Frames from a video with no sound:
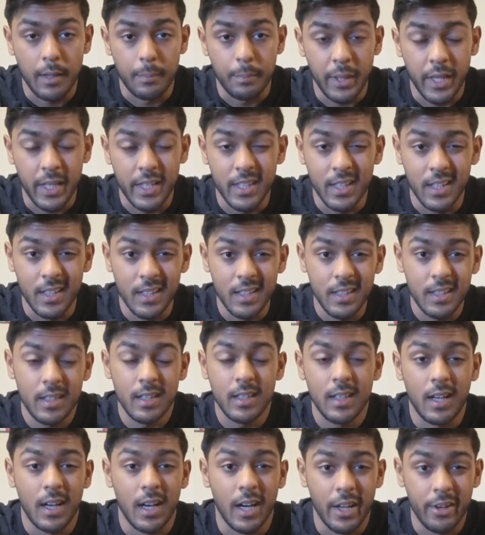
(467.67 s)
paid
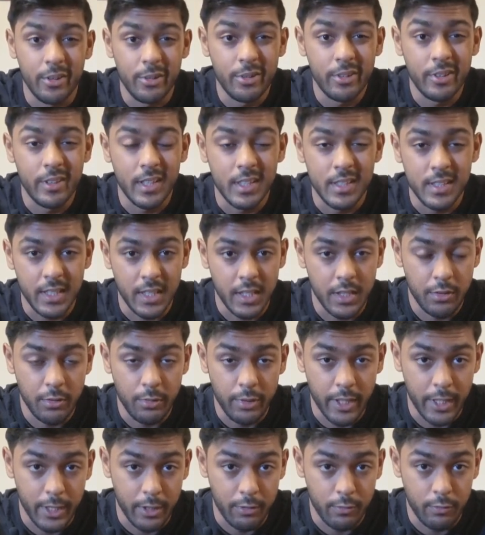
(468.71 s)
110
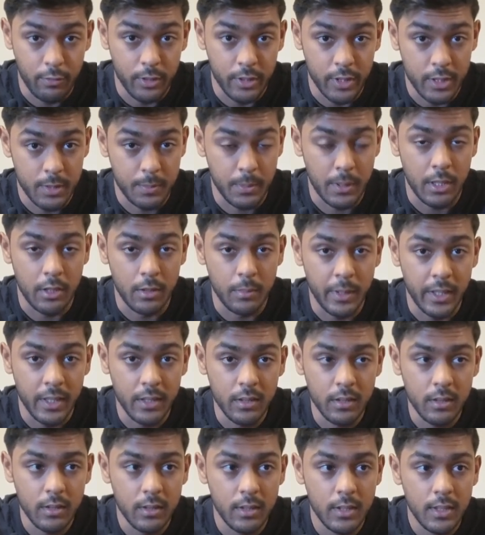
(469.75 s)
Rand for this power
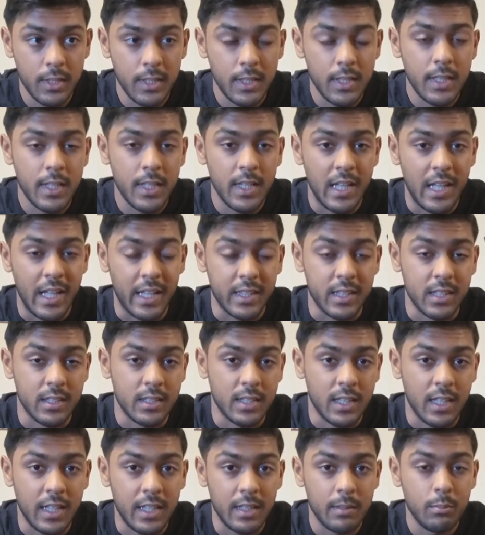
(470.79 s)
bank. At the
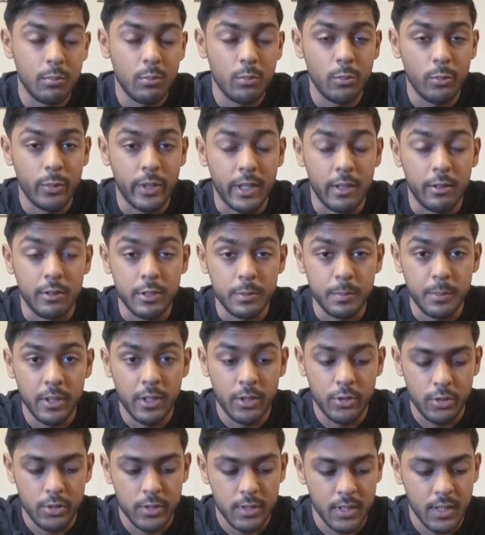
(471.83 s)
time when I was
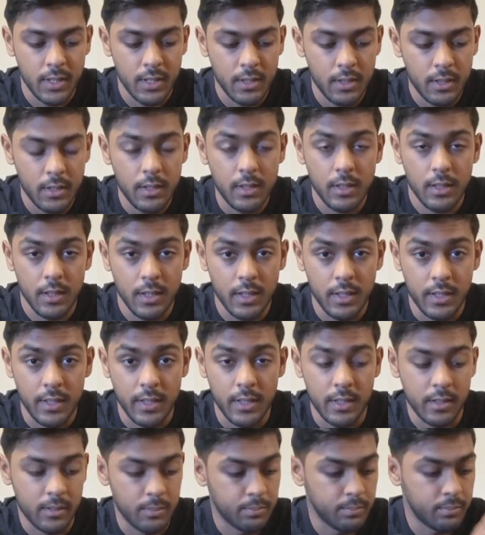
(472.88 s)
purchasing,
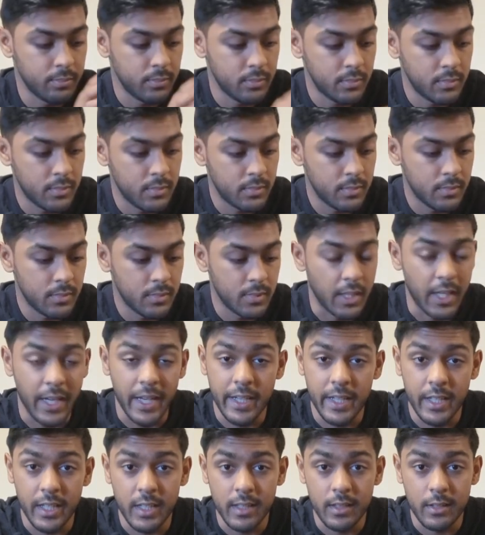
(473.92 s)
I
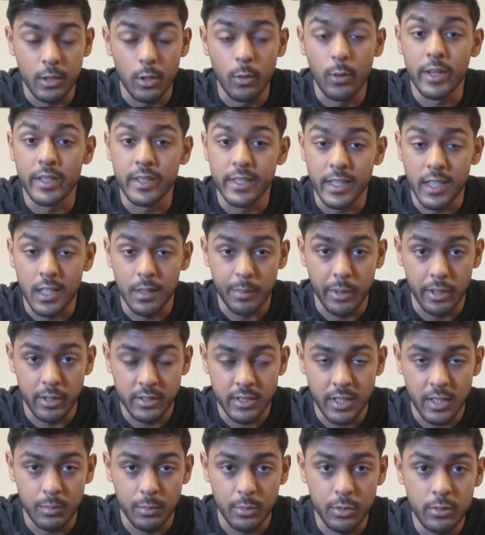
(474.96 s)
had no idea about
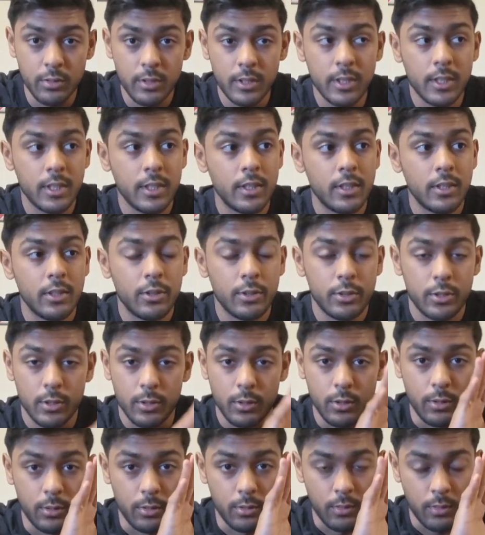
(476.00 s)
Temu.
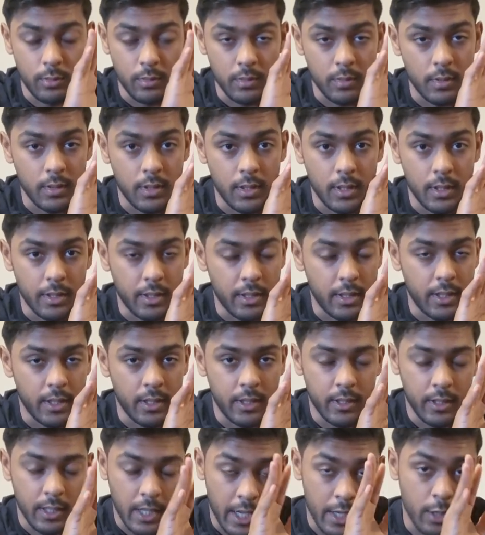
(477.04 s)
So
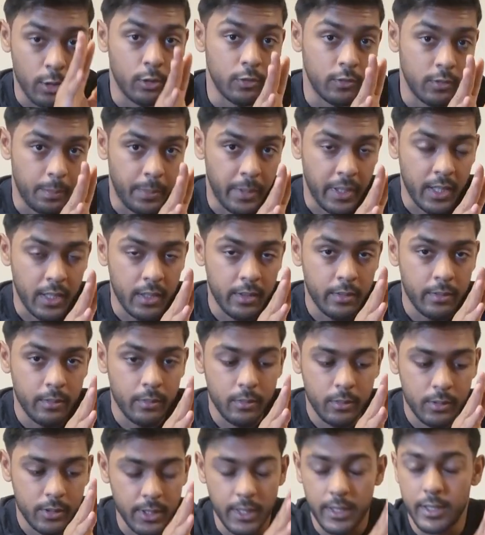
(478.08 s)
I overpaid
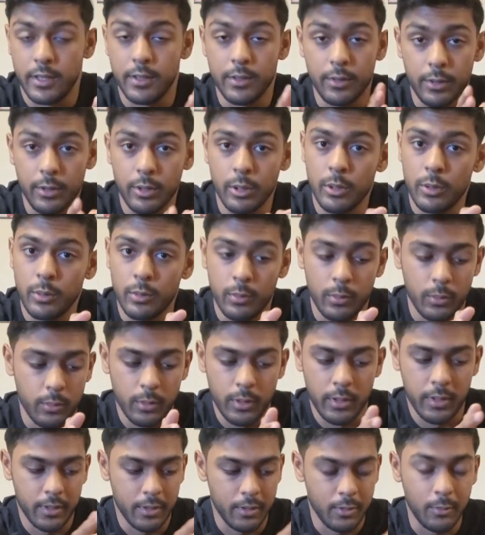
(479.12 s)
because I didn't know
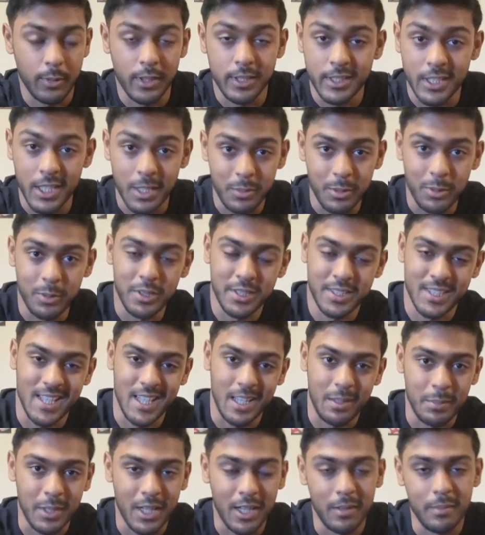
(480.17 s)
what Temu was
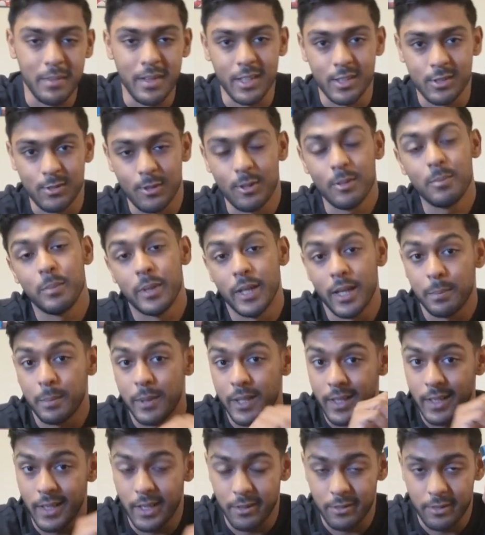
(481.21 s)
selling power banks for, but I
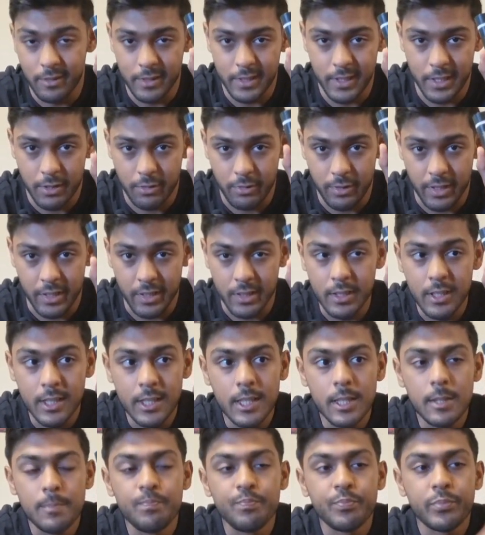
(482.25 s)
paid 110 Rand.
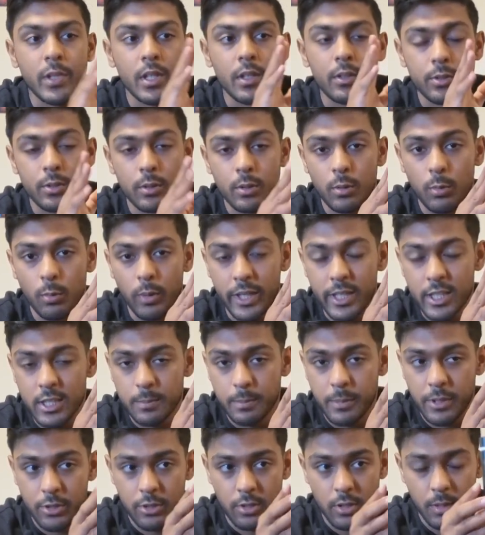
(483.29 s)
So what is
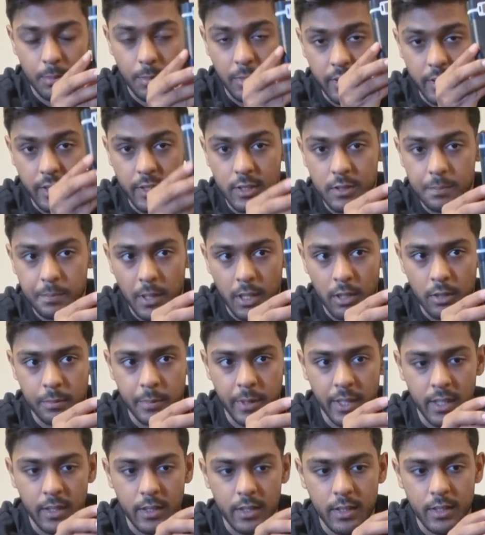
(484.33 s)
special about this power
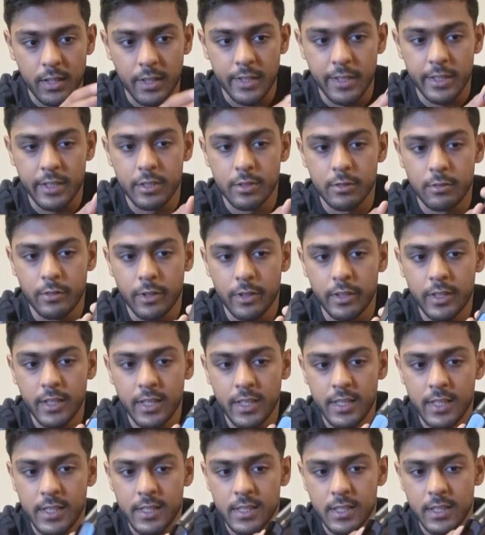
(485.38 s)
bank? It is very
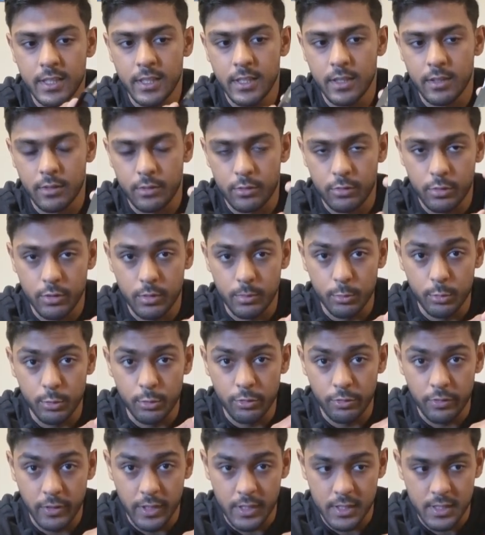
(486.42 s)
easy to
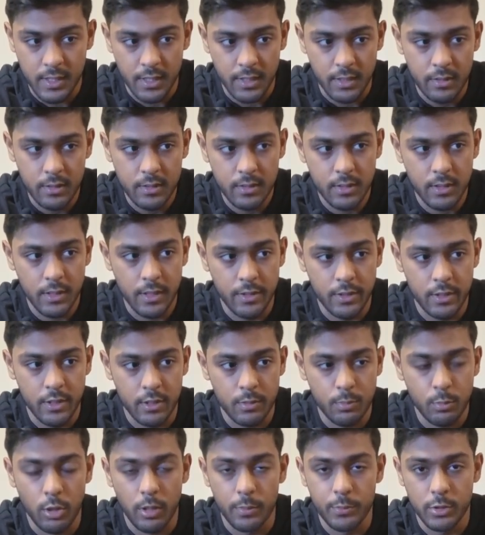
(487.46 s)
remove the cells. It
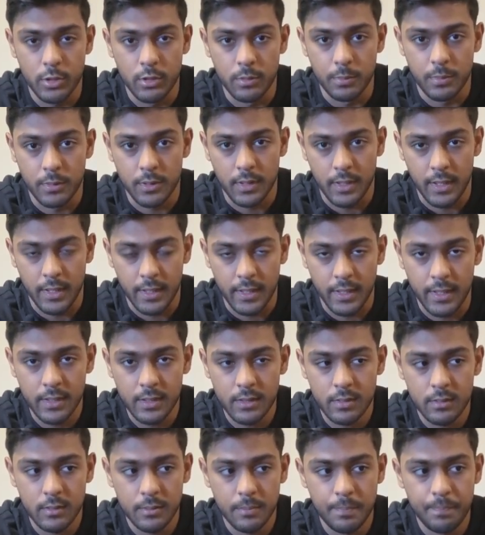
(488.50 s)
just pops open like
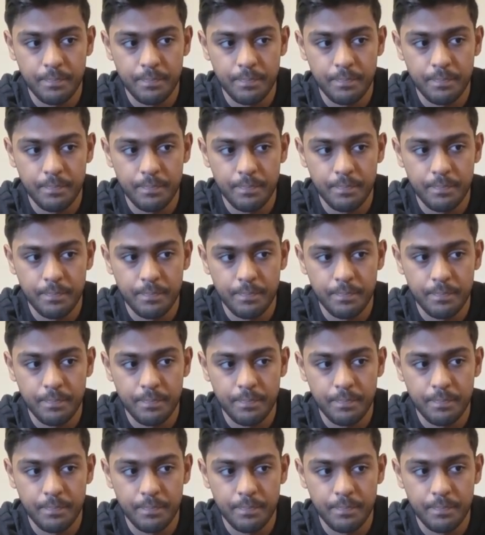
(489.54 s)
that.